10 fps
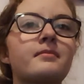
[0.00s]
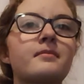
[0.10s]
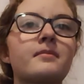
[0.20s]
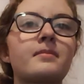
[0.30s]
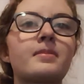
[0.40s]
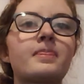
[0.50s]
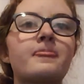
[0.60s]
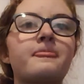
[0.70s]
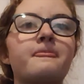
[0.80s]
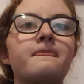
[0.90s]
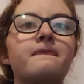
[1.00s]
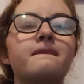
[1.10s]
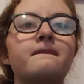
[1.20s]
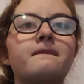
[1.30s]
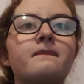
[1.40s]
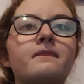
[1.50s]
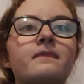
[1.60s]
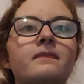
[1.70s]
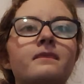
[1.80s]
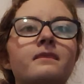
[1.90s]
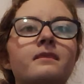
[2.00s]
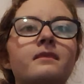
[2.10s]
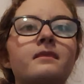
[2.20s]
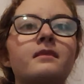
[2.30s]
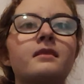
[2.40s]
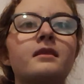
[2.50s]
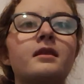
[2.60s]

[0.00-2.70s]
[no speech]